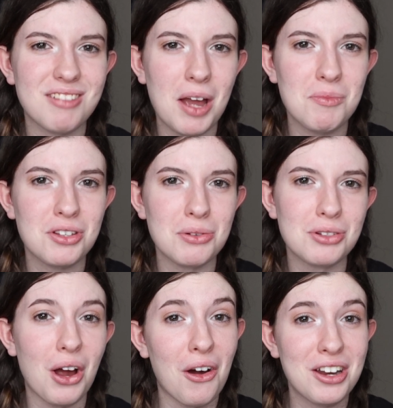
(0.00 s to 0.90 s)
I'm so
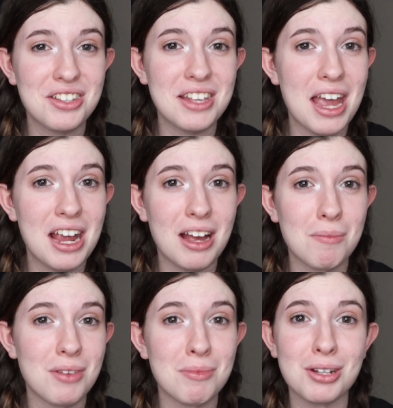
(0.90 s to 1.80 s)
sorry to say.
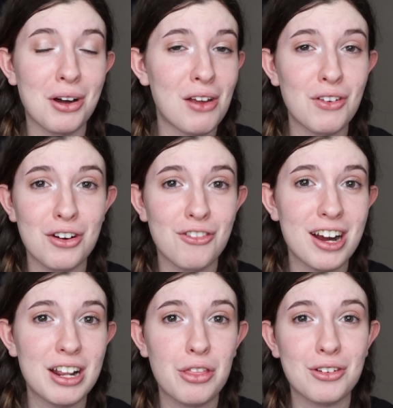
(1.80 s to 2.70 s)
I'm sorry if you're a
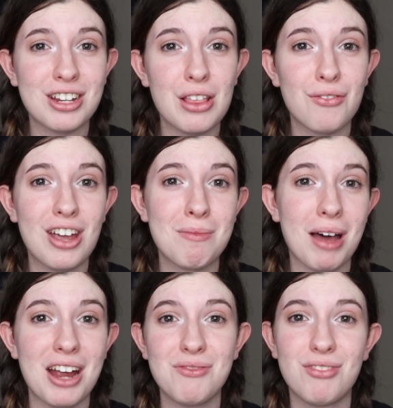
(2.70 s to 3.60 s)
Friday the 13th fan, but
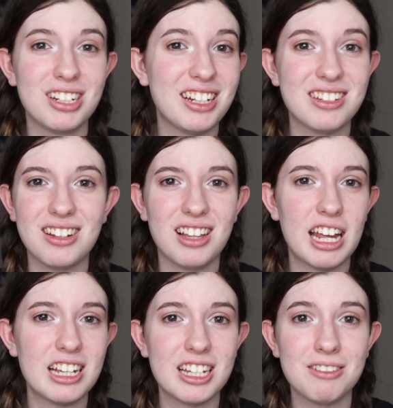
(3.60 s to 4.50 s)
I really didn't
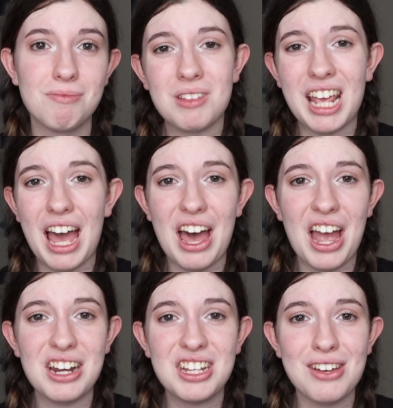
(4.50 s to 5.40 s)
like it. Yeah,
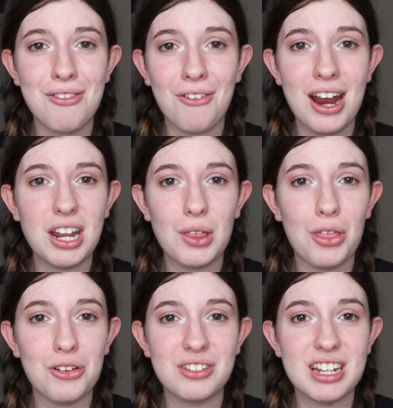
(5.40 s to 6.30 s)
I'd give Friday the
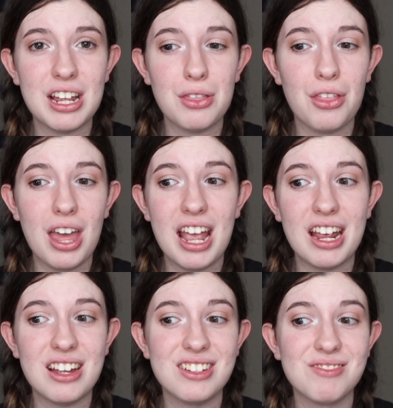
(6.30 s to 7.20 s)
13th
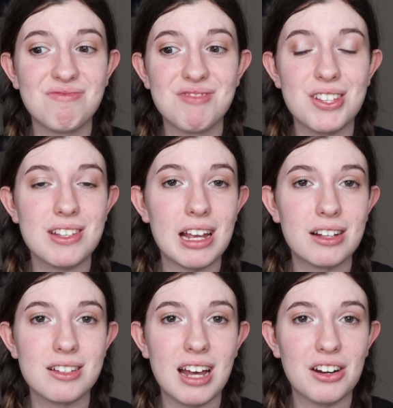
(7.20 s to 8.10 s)
a
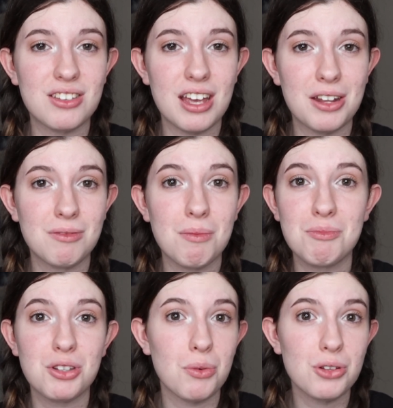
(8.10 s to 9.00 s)
6 out of 10. I'm
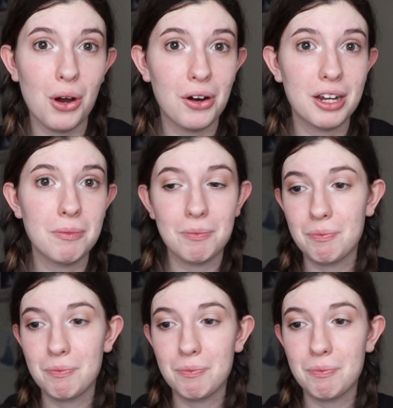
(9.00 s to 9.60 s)
so sorry.